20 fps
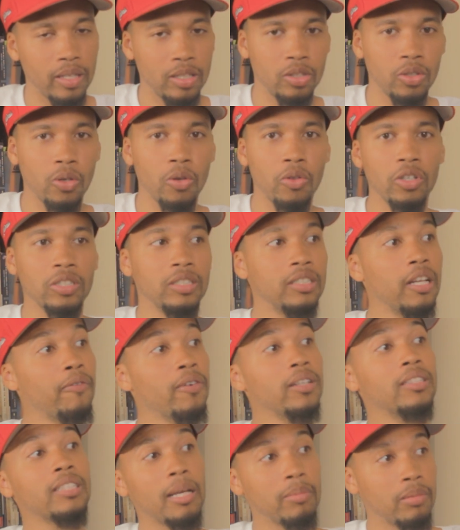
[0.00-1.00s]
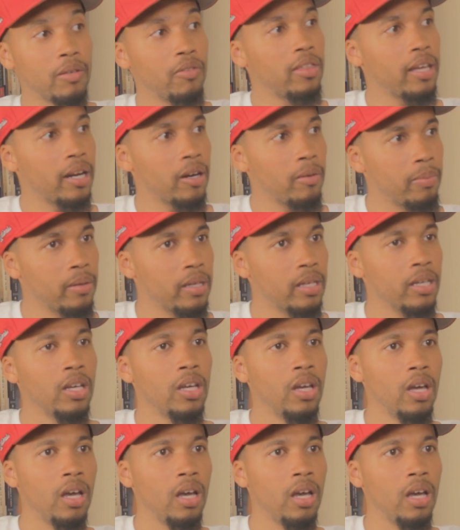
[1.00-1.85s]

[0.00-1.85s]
So there's different types of therapy.